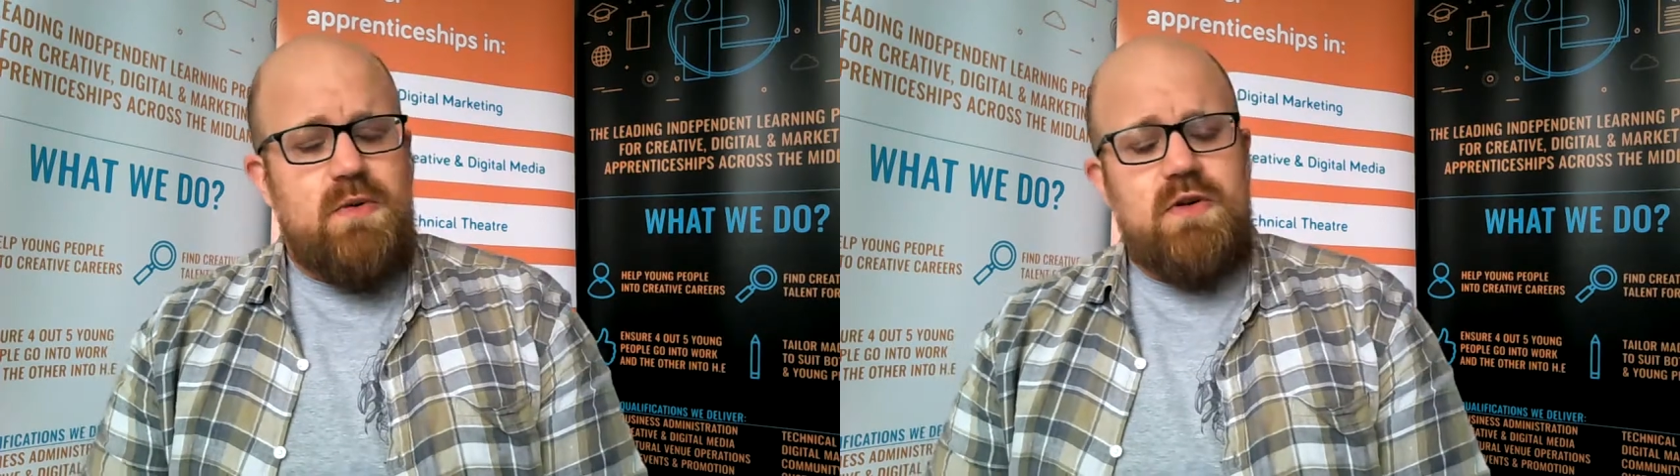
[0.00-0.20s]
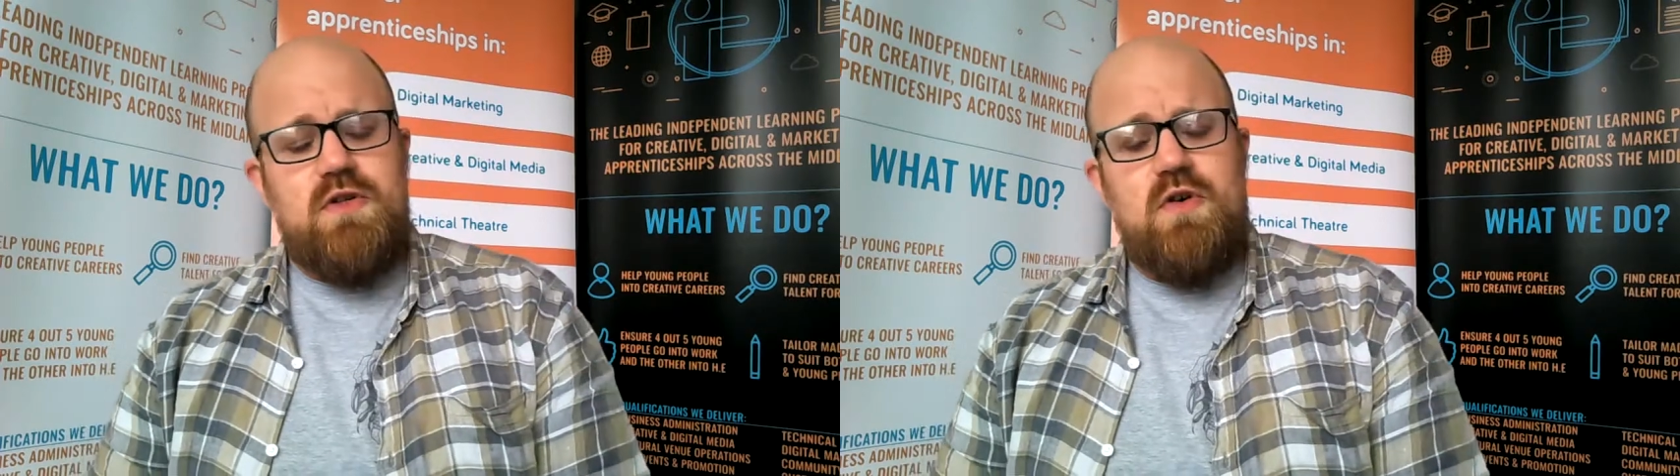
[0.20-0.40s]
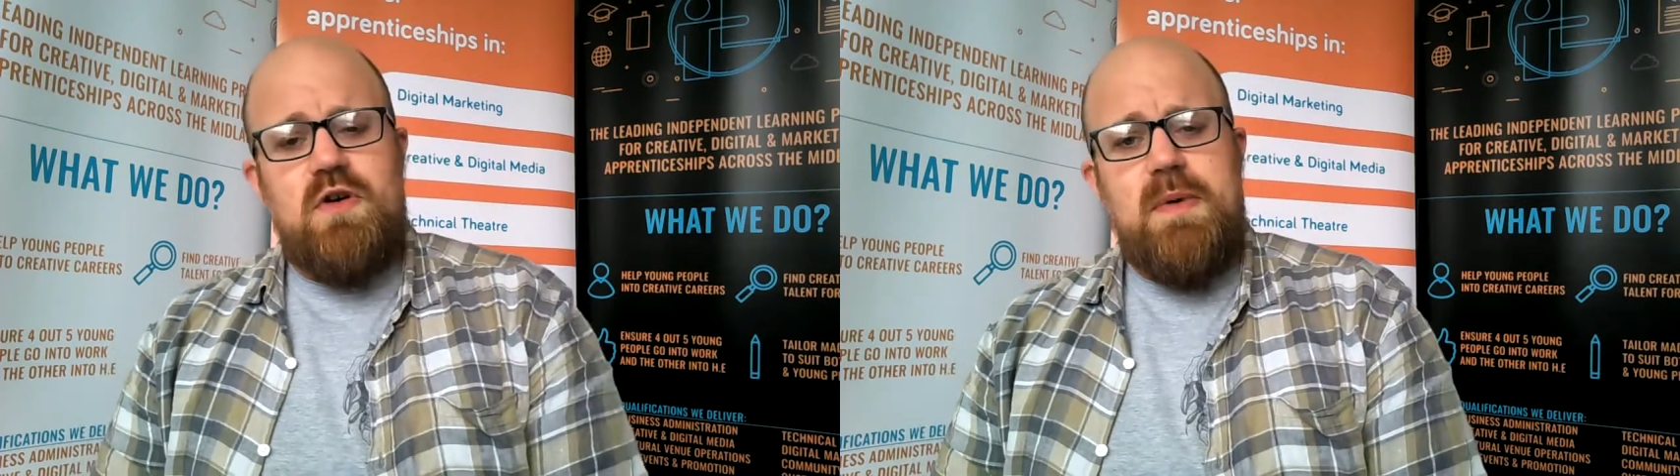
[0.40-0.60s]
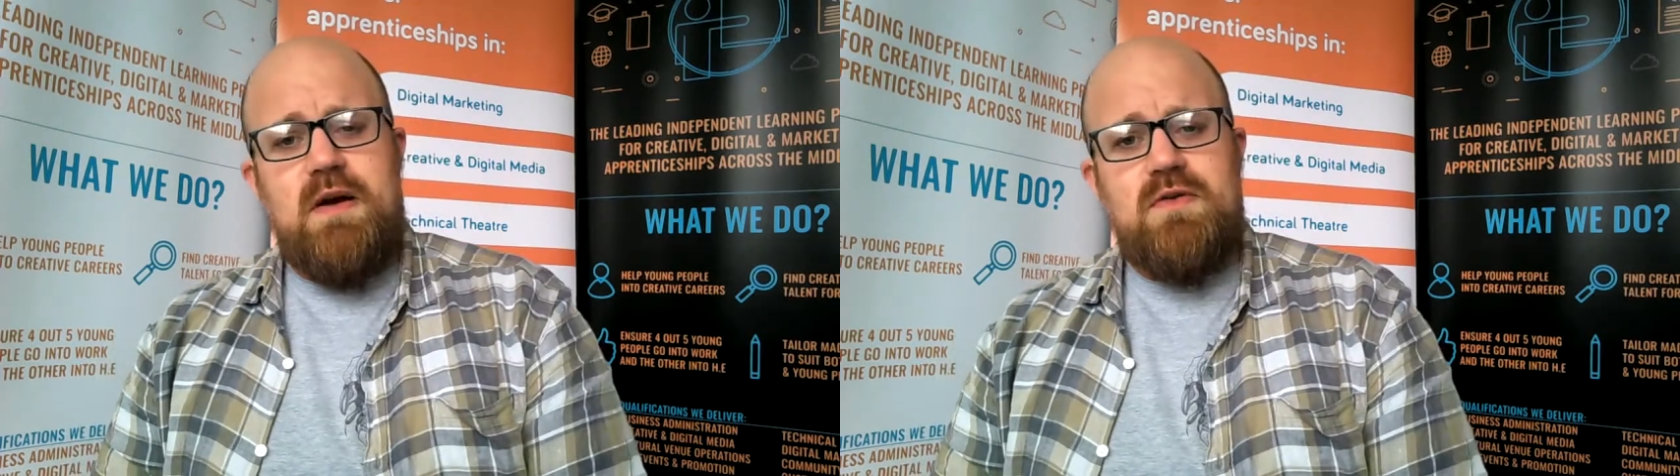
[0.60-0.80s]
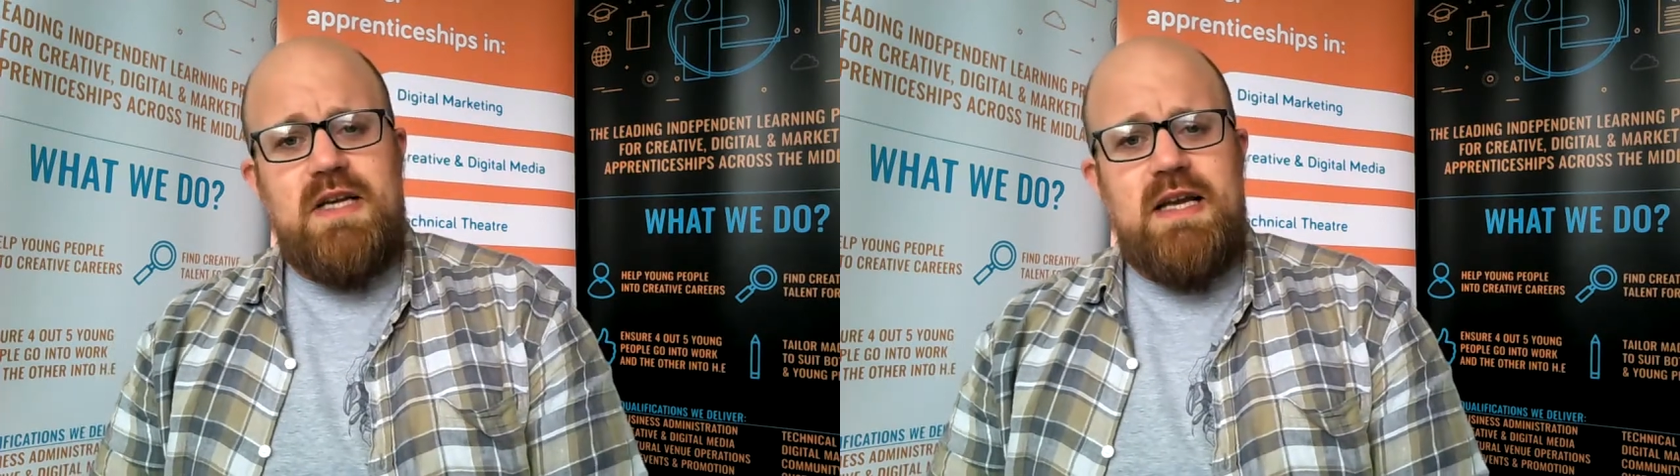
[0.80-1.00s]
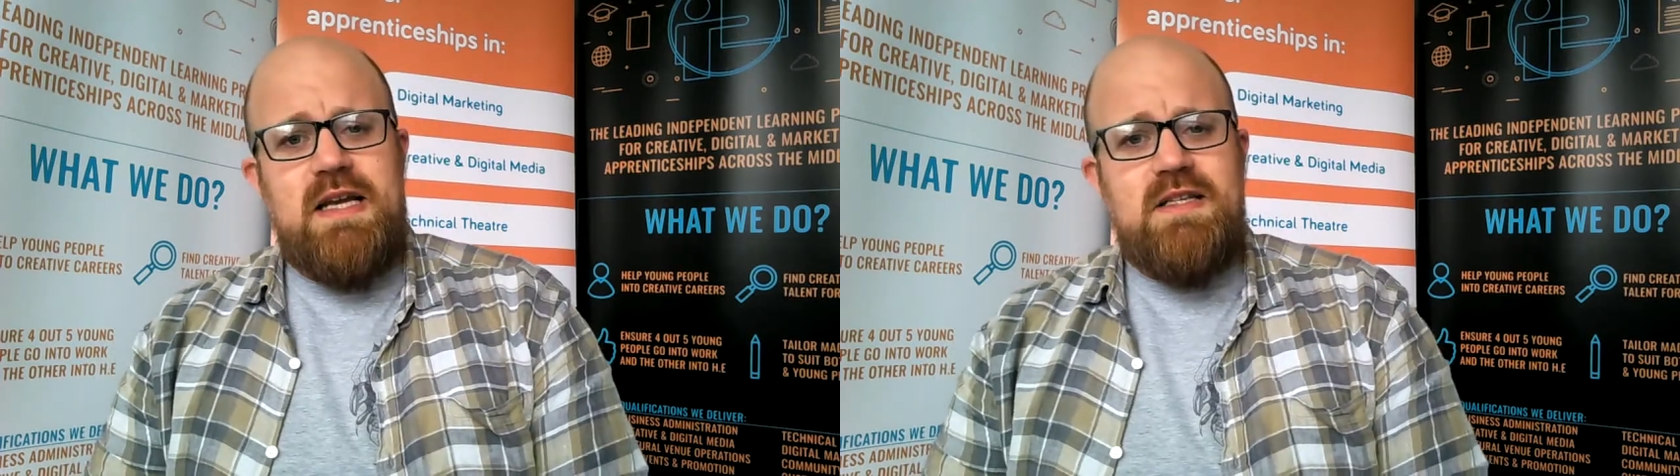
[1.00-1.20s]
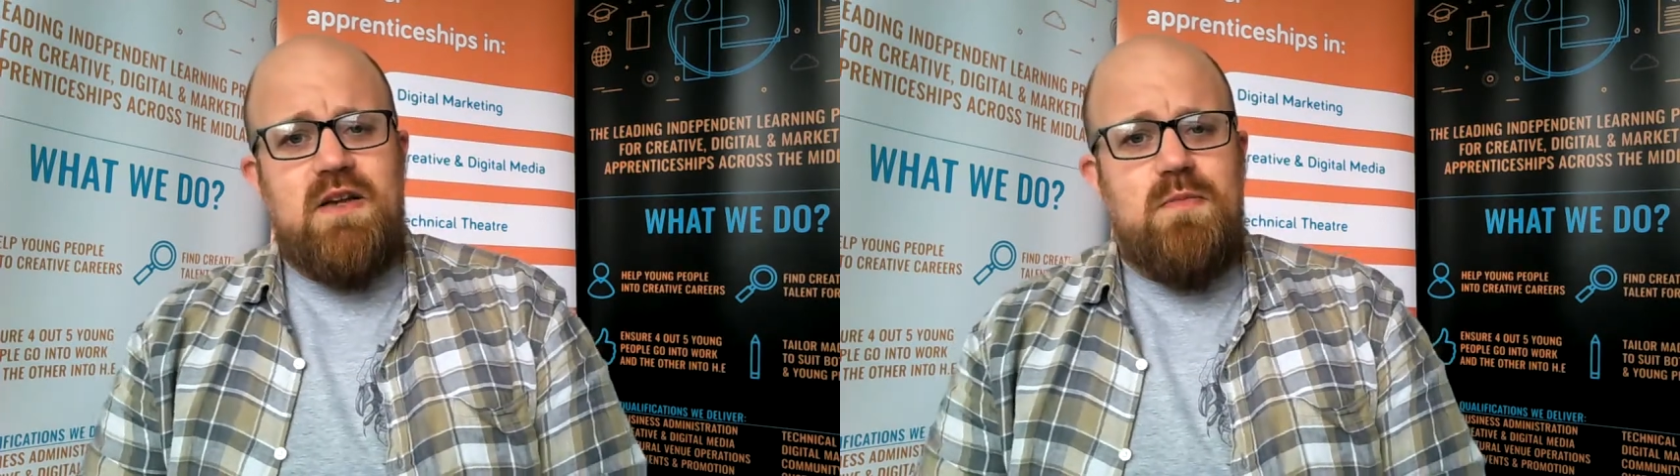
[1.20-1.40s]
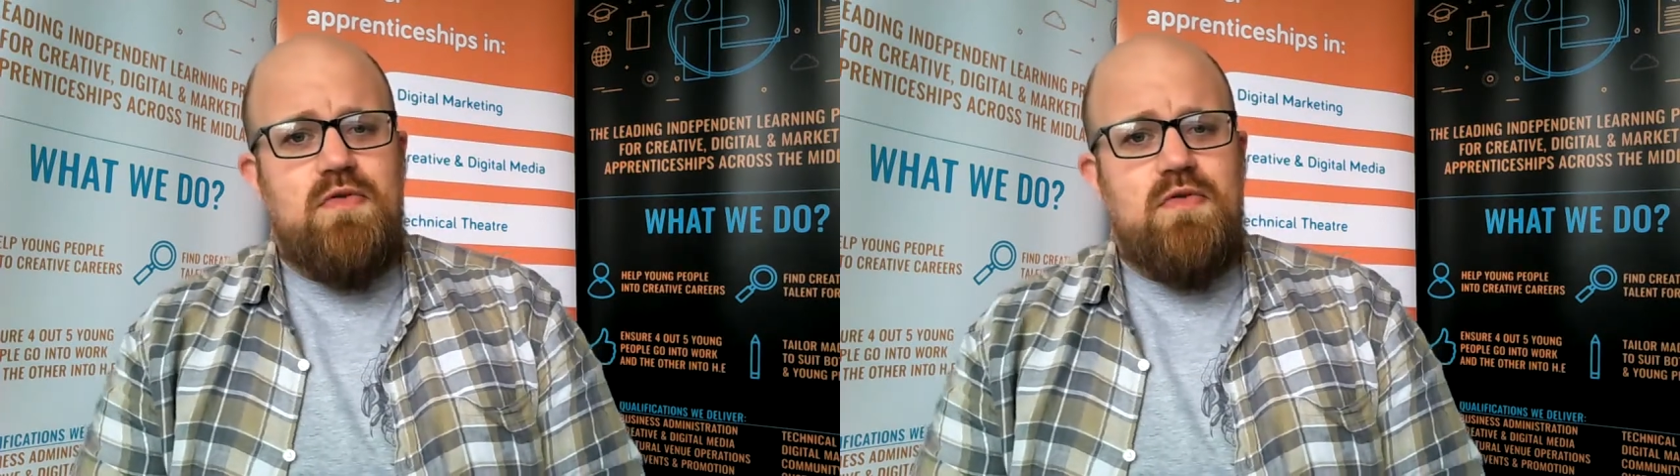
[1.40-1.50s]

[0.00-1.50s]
want to talk about is